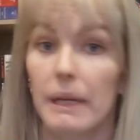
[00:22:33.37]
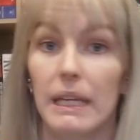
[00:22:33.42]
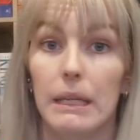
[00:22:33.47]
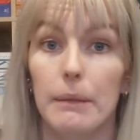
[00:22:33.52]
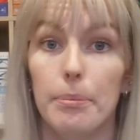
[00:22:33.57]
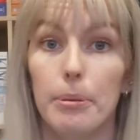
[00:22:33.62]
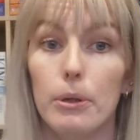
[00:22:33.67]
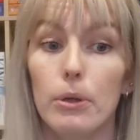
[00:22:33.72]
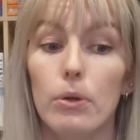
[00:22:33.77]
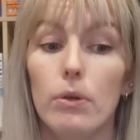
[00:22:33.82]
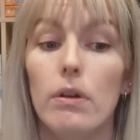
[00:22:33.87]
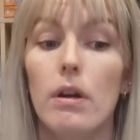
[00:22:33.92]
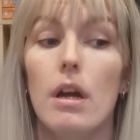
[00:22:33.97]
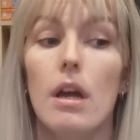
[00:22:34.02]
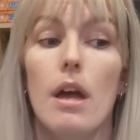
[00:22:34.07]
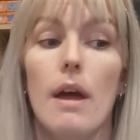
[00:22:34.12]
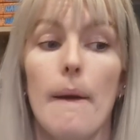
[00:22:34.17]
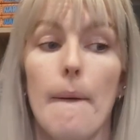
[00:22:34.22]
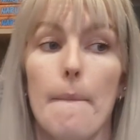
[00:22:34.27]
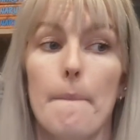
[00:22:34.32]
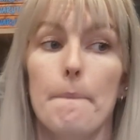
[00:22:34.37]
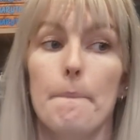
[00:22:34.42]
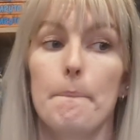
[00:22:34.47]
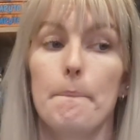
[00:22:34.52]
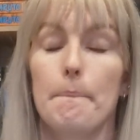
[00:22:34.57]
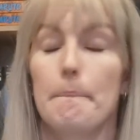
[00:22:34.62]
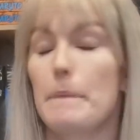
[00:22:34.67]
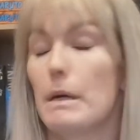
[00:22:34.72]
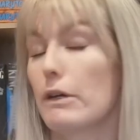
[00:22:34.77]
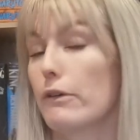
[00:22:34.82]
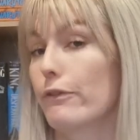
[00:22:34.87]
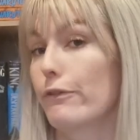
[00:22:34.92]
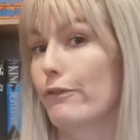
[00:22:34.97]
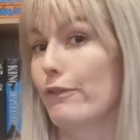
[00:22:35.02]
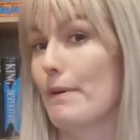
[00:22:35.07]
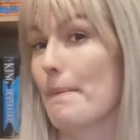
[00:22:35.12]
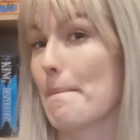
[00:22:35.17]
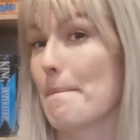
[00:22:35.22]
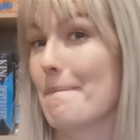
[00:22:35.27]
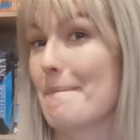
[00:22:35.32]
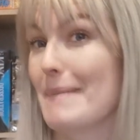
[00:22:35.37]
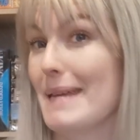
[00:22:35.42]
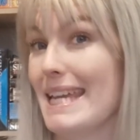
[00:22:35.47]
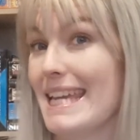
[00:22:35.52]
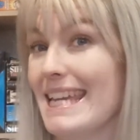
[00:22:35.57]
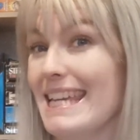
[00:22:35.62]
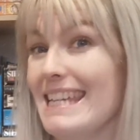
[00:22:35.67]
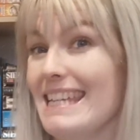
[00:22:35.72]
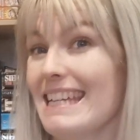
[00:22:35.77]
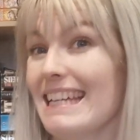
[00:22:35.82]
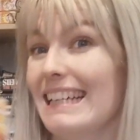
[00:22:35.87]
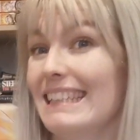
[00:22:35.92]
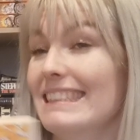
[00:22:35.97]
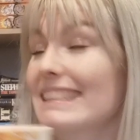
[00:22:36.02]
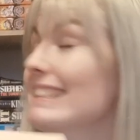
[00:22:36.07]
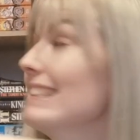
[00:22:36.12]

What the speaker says: people, but for me,